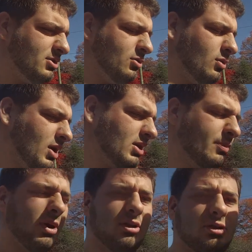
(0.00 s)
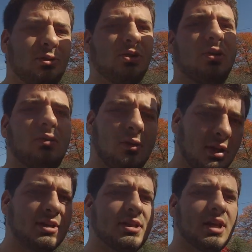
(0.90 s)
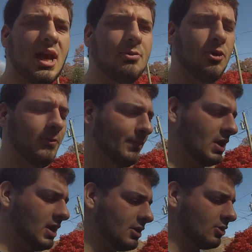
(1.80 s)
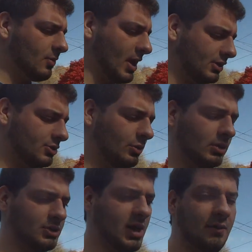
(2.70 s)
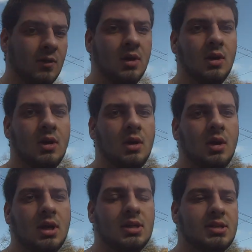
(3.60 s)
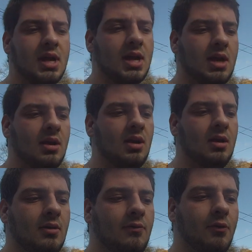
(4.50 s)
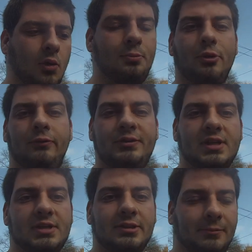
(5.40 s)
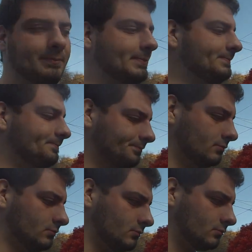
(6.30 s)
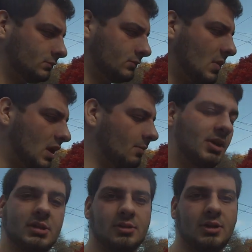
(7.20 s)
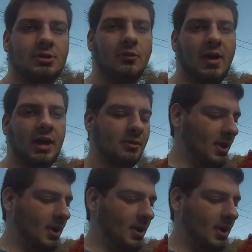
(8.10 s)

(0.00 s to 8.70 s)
you hit the button to two-wheel, release the cable, and you go back into two-wheel drive. It is a foolproof system because there is no vacuum